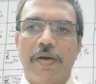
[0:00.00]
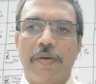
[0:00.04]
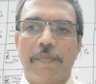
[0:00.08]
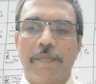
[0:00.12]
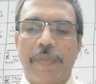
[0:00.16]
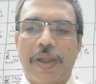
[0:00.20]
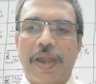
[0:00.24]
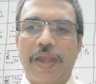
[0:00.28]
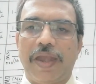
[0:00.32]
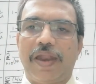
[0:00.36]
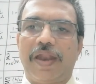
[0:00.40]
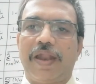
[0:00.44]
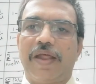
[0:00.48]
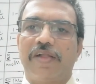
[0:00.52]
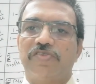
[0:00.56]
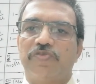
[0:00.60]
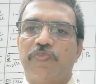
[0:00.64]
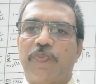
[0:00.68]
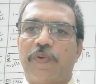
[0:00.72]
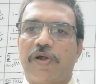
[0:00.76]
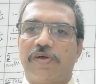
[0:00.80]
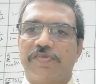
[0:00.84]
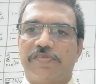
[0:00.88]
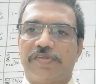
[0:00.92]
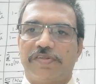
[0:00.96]
maintenance
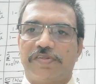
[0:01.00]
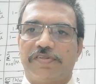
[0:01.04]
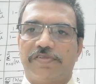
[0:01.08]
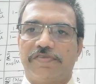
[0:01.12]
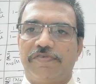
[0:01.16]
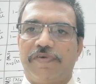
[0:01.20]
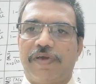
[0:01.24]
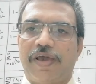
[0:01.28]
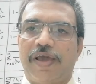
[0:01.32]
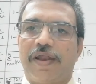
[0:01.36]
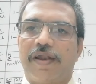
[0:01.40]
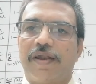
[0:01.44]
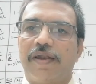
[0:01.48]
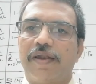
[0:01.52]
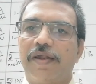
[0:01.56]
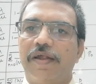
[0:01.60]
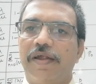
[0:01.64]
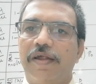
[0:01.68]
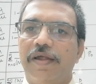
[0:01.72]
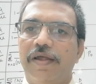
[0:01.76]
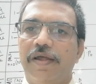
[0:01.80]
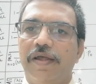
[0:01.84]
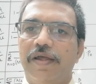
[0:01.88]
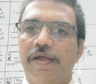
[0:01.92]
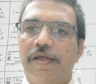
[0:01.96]
process where
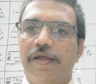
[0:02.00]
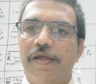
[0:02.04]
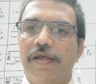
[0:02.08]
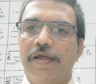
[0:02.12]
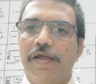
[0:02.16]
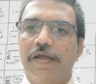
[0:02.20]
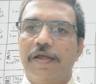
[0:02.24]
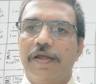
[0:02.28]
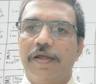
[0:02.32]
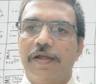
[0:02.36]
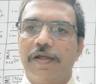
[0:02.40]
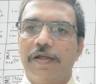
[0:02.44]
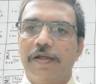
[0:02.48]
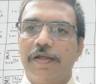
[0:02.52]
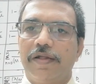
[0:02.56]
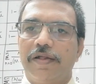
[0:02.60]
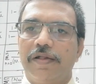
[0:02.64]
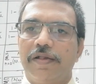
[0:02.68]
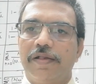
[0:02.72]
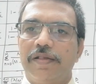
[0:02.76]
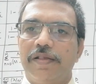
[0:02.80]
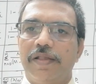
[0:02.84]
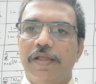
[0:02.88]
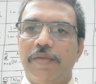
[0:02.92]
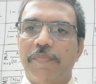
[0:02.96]

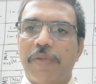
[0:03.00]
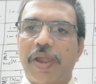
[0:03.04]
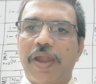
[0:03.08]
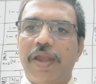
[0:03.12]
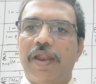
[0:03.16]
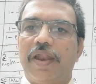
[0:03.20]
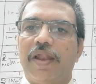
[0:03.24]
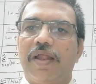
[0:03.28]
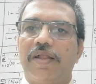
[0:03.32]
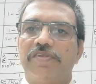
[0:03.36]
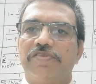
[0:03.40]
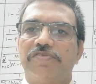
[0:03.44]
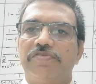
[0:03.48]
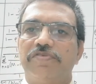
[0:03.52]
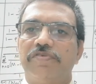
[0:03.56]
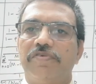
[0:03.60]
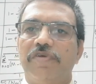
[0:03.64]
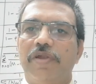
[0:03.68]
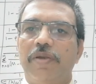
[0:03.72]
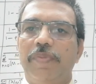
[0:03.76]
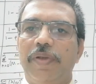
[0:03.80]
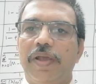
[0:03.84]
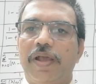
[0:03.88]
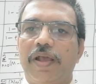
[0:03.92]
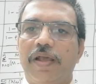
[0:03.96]
the maintenance
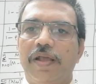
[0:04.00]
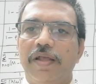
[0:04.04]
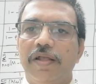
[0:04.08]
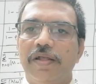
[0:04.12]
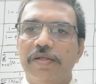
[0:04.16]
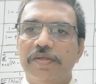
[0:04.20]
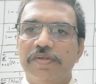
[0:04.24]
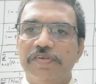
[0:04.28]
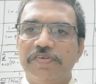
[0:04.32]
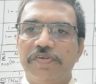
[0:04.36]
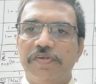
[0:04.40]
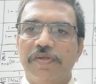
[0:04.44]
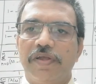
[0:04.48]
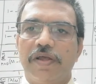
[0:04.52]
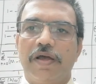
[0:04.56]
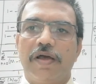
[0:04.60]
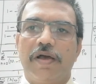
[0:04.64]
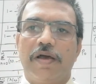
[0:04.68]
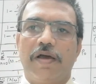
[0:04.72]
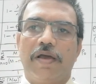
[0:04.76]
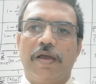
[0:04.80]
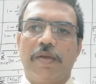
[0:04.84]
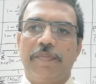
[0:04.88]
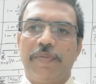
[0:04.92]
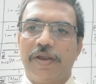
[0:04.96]
will be
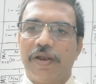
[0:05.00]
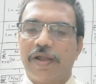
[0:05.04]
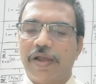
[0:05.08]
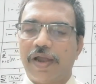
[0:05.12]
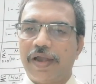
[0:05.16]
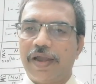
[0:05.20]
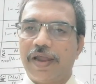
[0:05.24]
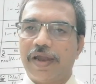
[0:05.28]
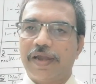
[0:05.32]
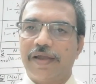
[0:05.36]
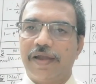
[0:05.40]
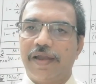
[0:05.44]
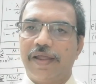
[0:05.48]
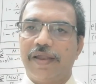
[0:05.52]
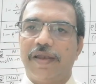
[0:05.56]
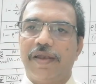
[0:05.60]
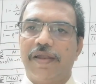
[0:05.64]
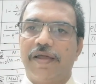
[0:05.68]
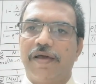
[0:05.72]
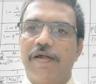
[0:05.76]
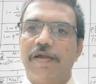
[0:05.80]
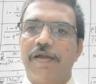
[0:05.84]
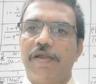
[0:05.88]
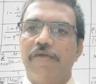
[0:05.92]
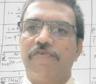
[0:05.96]
conducted in
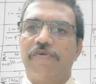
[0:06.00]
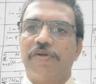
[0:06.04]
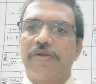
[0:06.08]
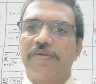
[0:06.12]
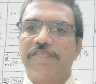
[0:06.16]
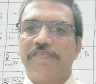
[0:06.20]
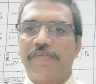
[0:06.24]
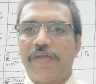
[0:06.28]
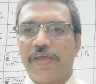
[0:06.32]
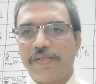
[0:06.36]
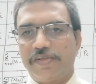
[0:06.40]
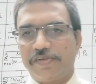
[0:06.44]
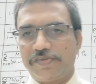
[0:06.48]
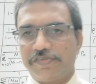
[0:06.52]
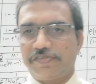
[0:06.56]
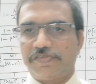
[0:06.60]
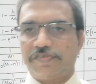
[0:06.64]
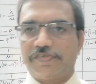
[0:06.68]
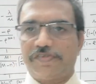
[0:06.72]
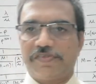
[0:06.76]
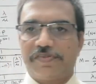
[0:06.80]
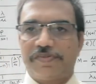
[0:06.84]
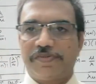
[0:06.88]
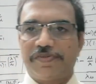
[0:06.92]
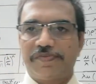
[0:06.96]
different
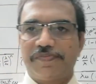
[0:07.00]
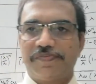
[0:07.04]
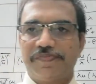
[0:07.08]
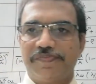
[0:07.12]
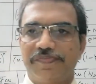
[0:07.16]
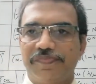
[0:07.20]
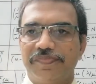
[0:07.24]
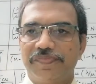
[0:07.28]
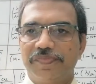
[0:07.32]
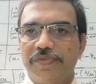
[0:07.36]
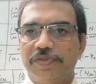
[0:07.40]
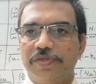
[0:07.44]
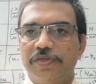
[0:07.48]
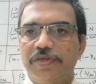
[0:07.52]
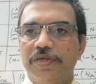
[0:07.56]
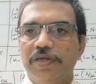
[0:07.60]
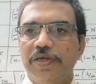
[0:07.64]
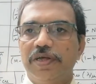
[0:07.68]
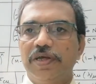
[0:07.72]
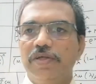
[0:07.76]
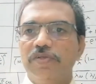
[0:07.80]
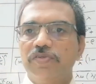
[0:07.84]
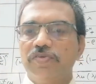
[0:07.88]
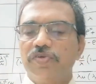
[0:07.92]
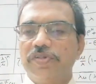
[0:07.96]
stages.
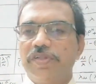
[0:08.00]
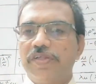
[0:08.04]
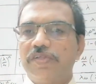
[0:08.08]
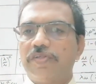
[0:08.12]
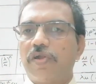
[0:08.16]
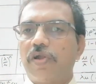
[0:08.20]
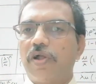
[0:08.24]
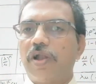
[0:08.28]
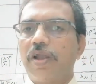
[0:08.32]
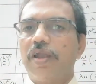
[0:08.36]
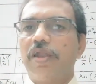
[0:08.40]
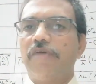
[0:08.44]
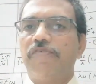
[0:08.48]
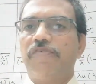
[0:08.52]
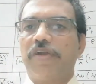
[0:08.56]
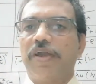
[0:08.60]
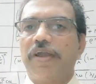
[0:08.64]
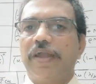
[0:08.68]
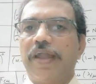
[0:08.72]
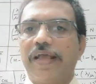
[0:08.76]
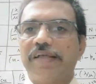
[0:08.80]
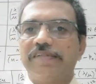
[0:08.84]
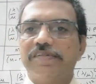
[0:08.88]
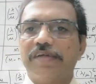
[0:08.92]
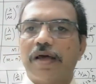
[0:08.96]
So these are all
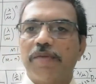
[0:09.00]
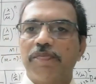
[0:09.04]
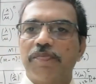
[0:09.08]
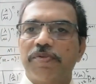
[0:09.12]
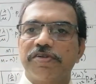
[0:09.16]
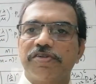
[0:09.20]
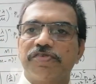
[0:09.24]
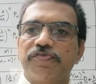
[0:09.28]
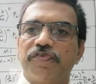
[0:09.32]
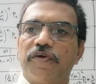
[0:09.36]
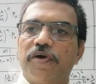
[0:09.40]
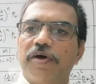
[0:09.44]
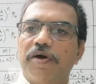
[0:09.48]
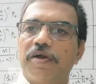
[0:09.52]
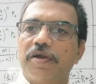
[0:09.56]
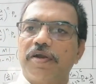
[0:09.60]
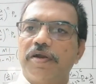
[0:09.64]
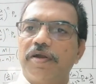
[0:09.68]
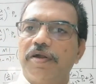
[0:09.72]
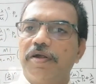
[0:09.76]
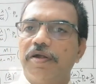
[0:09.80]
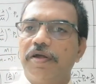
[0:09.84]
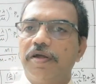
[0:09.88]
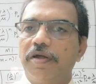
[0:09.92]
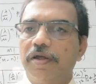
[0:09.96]
different examples for
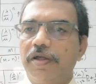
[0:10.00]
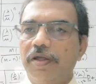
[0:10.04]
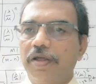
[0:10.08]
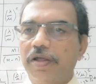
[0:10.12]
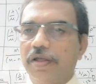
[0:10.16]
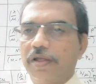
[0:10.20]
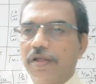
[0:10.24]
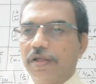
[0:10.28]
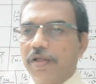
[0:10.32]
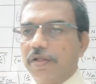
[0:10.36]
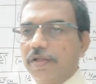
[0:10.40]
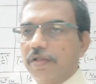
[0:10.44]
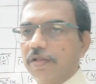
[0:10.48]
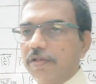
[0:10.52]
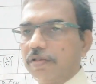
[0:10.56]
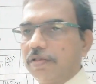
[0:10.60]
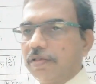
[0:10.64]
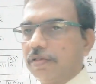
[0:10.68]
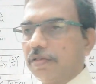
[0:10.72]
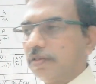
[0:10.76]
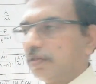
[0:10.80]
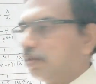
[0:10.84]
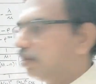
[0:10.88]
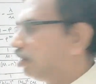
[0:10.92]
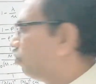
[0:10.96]

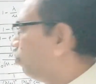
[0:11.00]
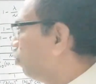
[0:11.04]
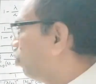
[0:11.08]
the